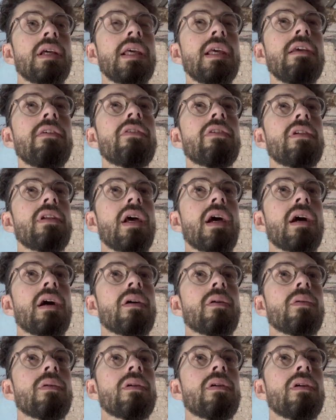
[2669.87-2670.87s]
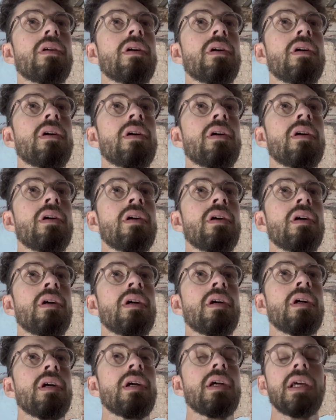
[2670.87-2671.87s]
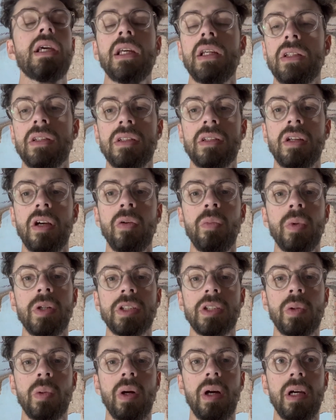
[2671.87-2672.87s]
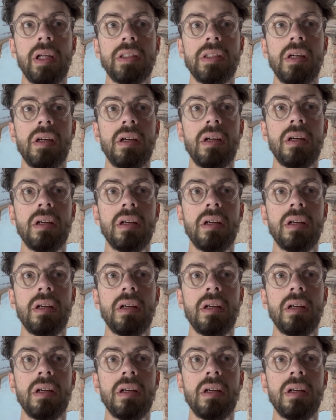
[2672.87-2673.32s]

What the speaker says: Even now, it's so much quieter.